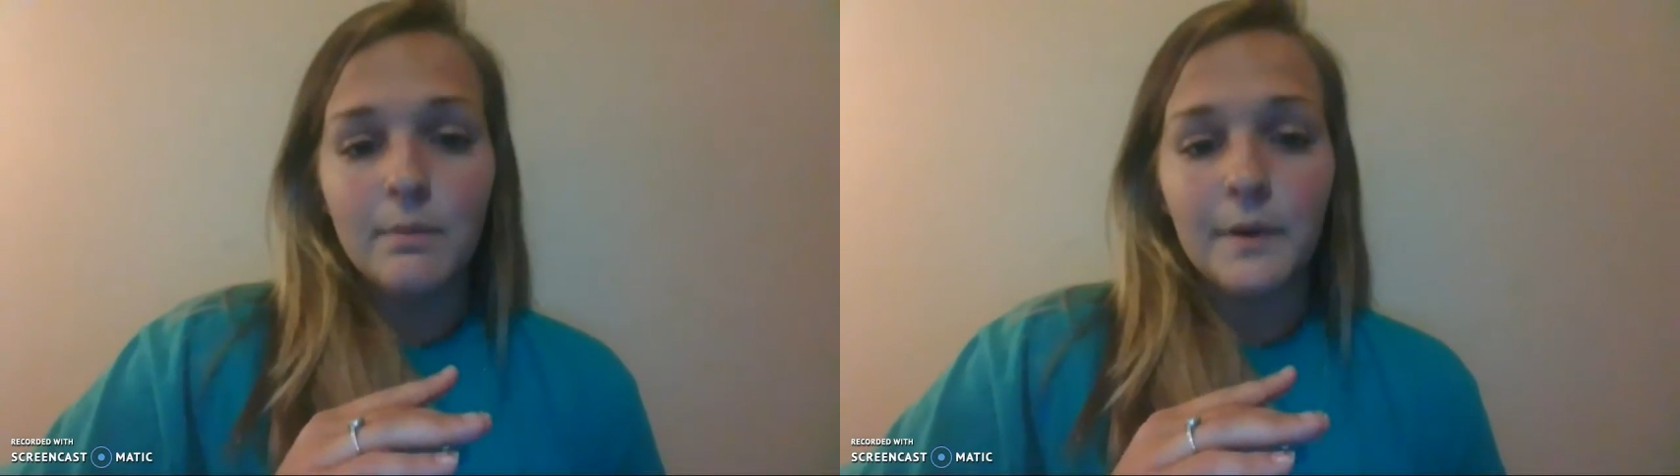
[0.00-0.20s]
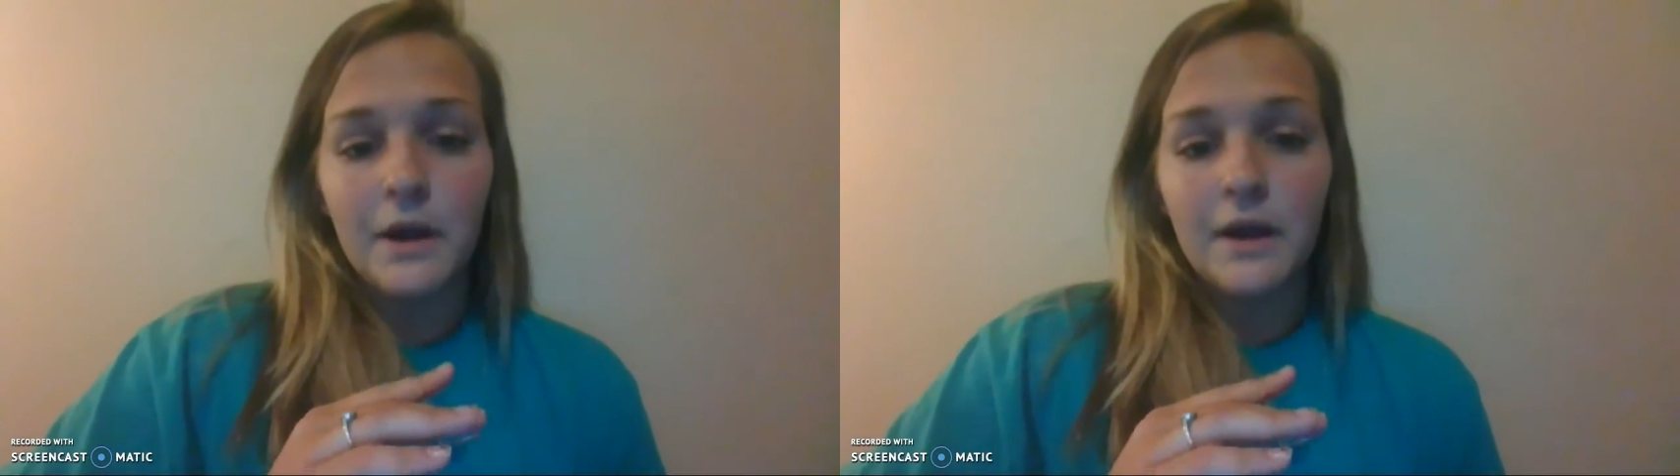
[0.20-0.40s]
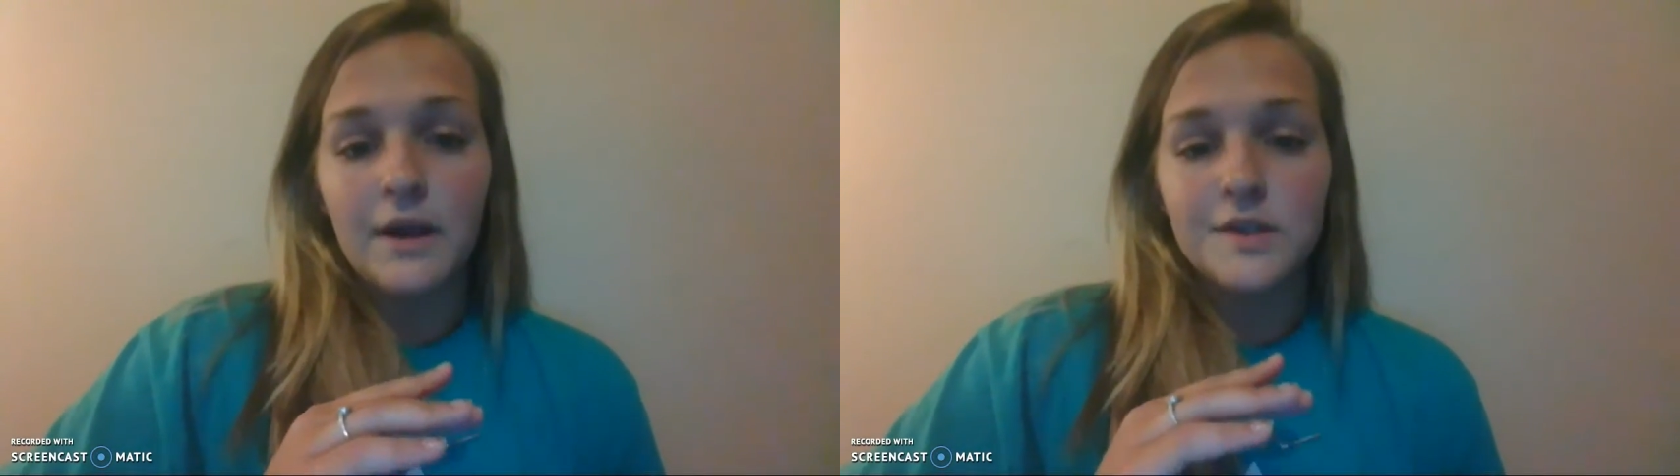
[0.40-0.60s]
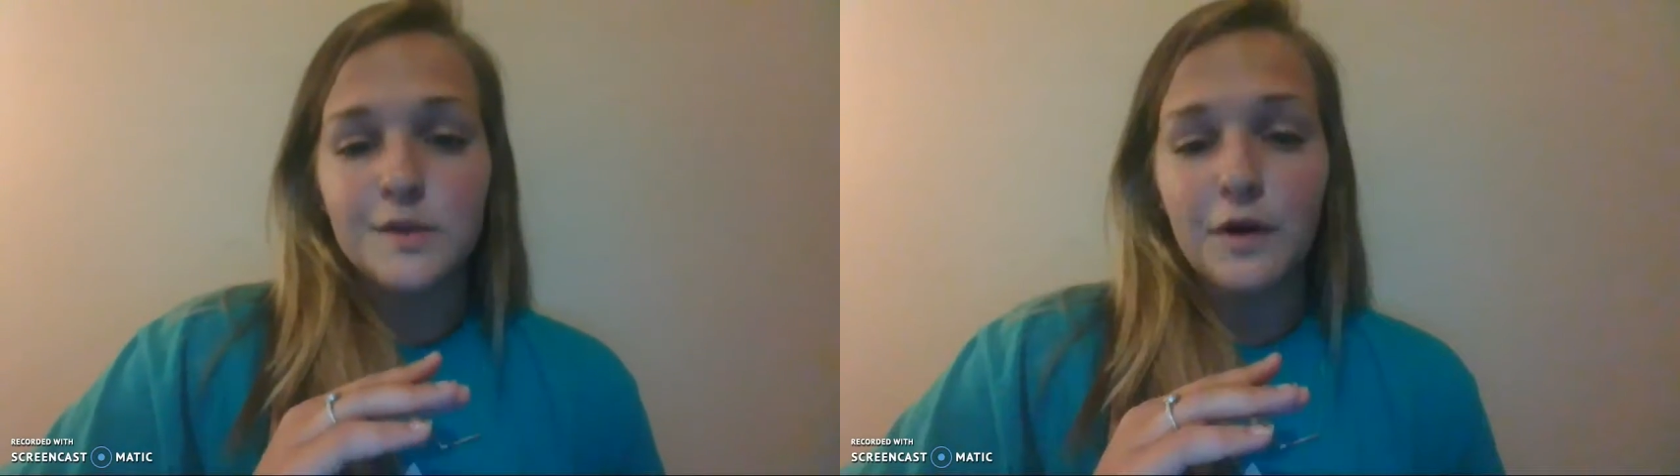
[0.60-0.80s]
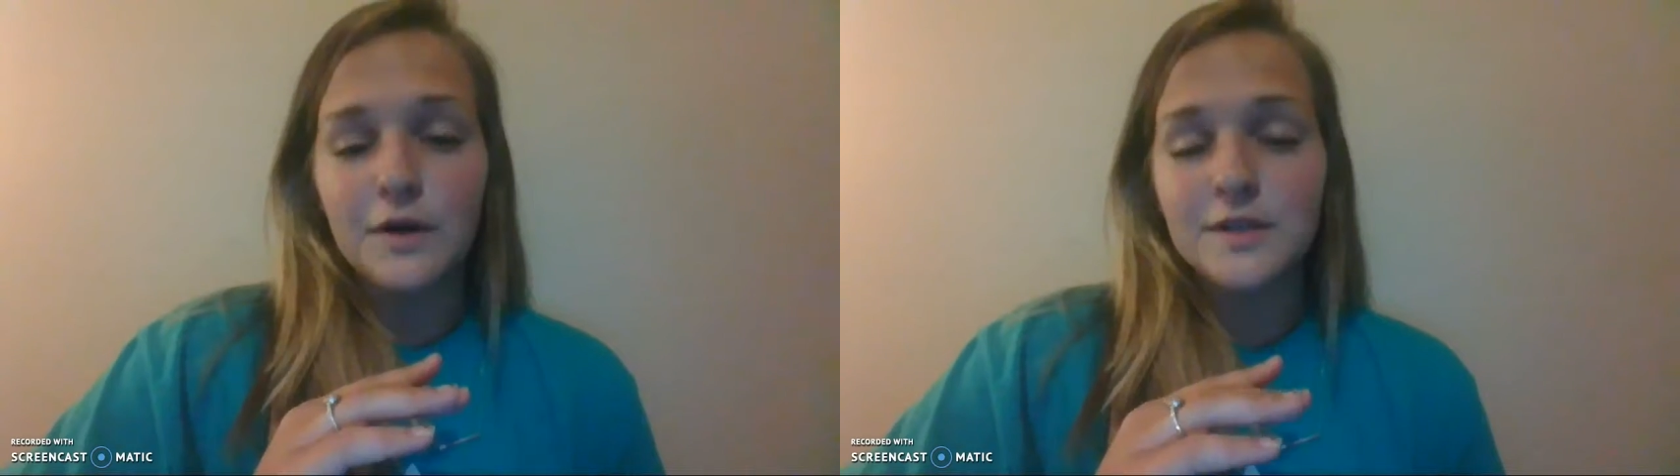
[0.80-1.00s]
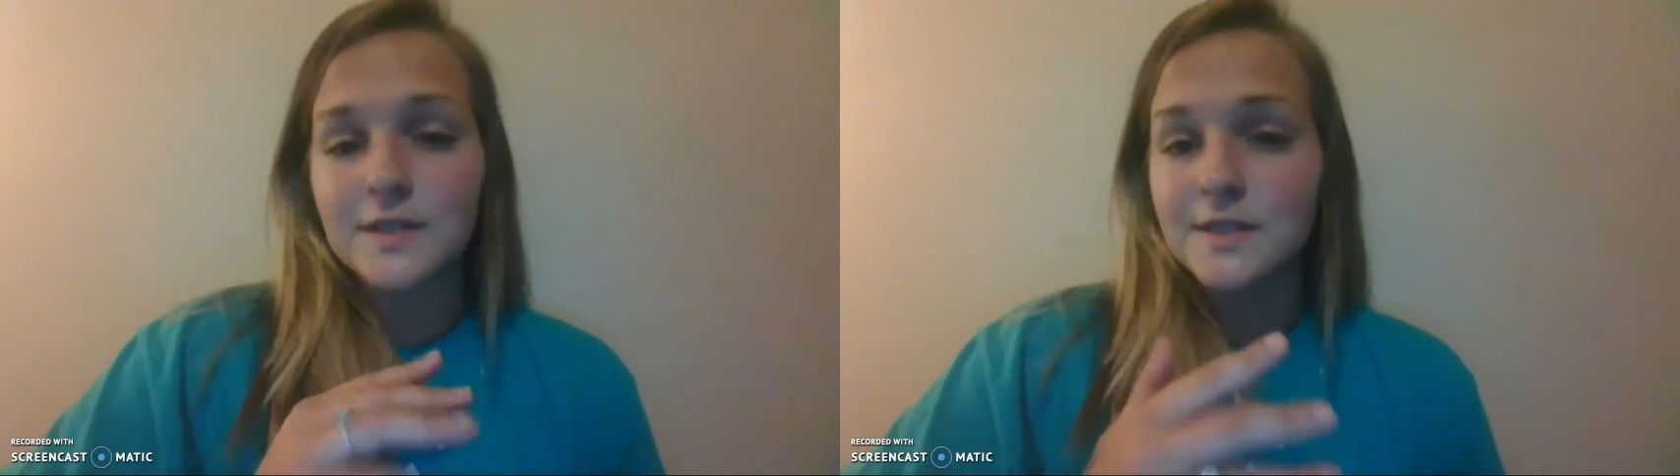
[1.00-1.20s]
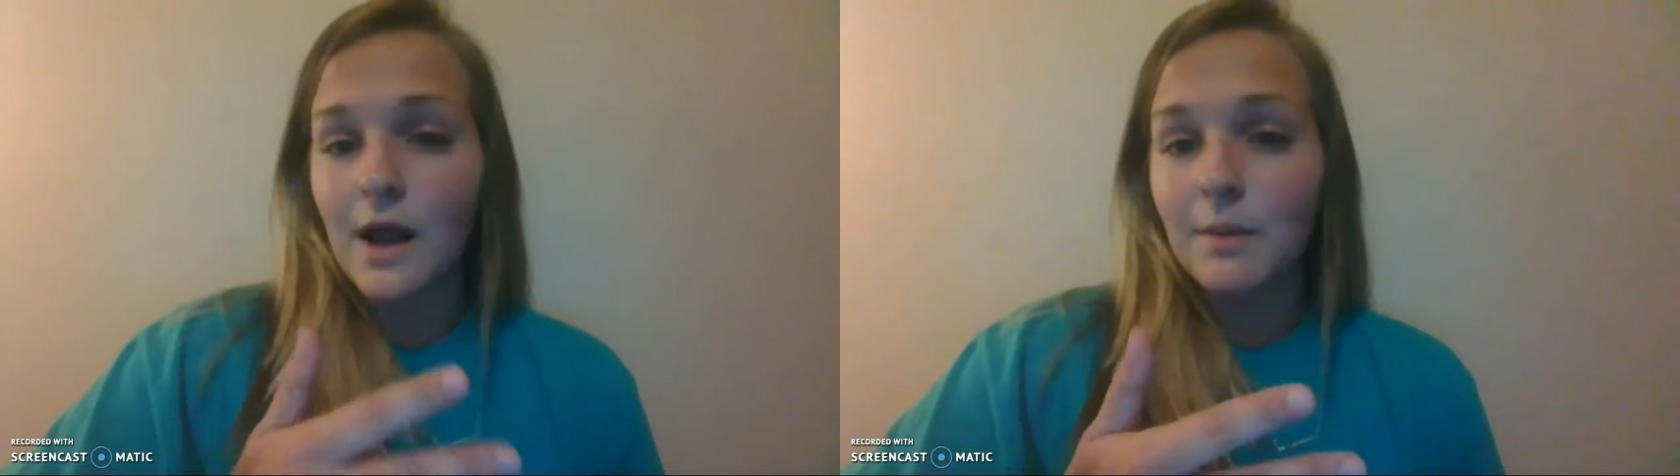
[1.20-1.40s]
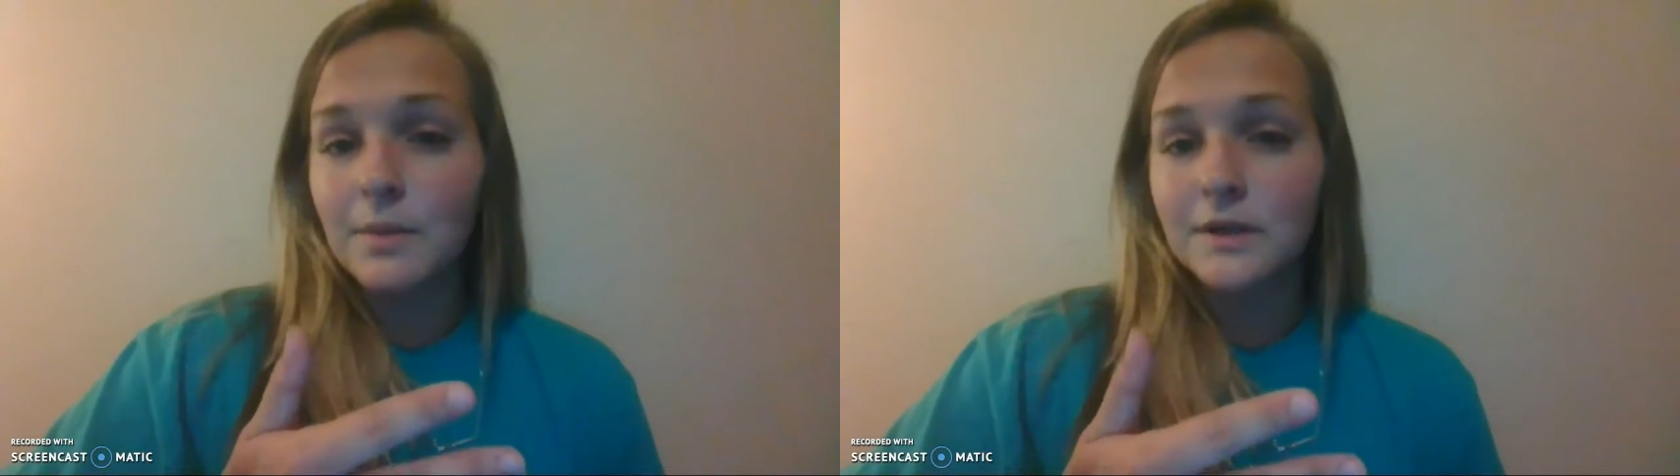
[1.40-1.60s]
but as far as
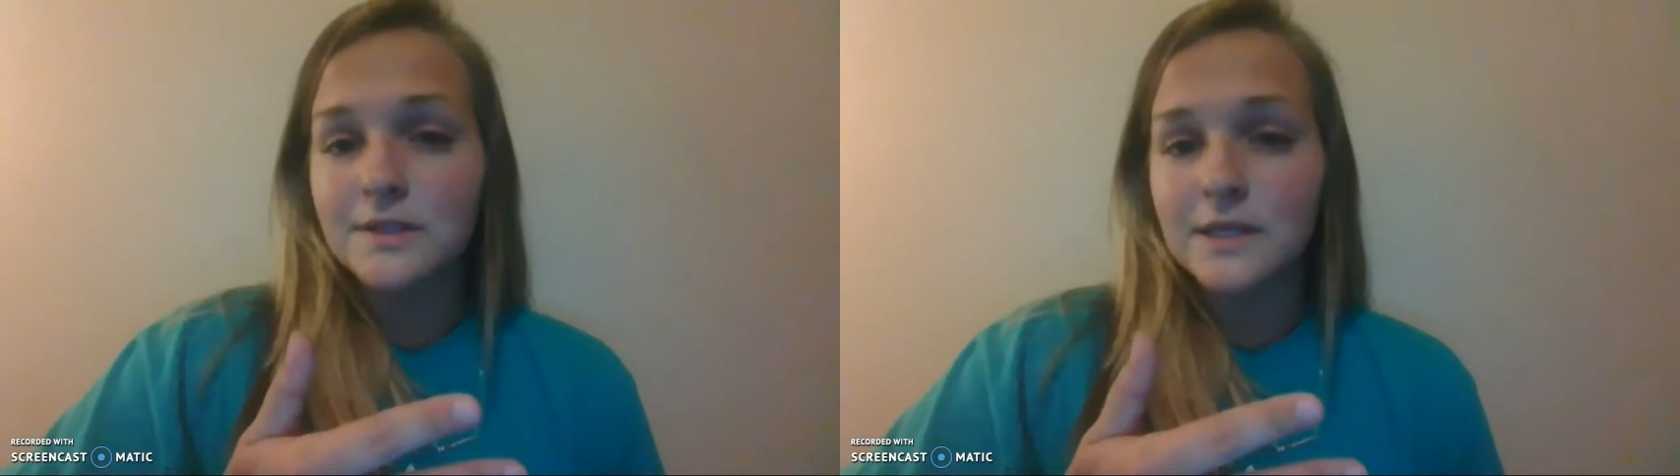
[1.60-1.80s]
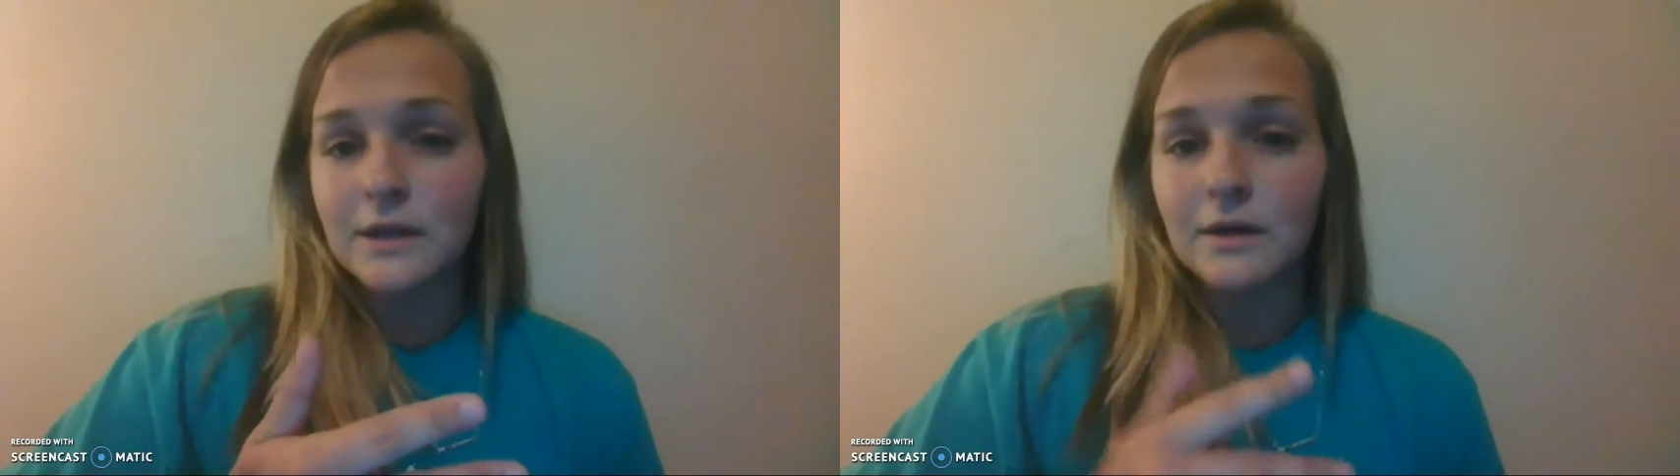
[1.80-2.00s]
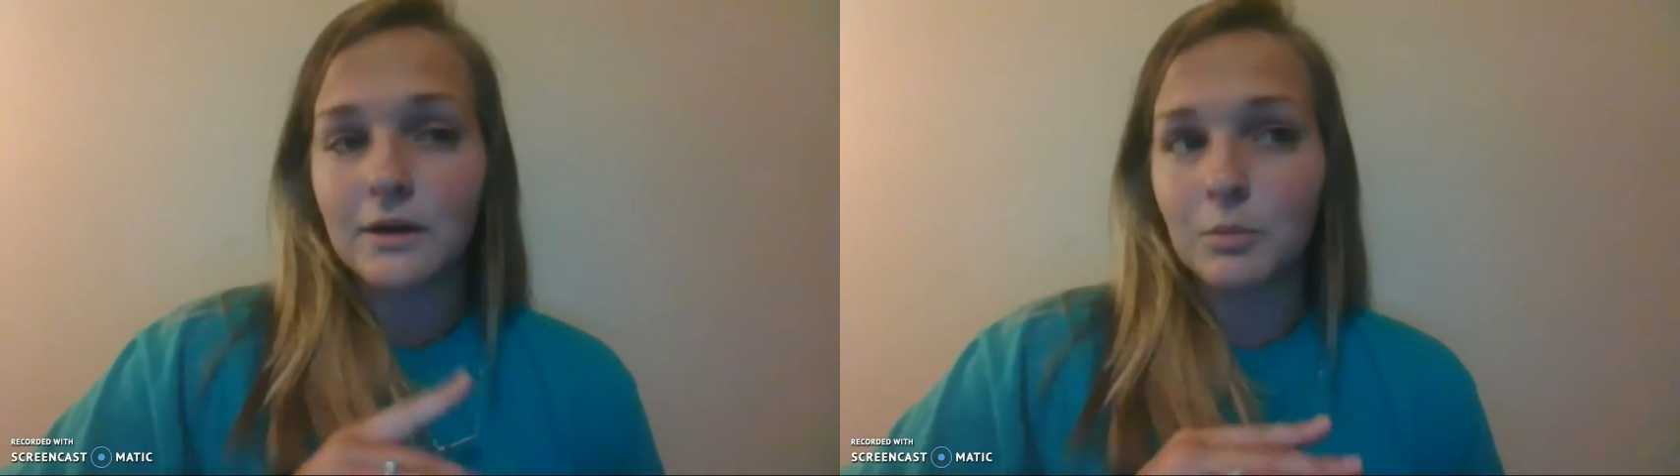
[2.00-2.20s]
assignments and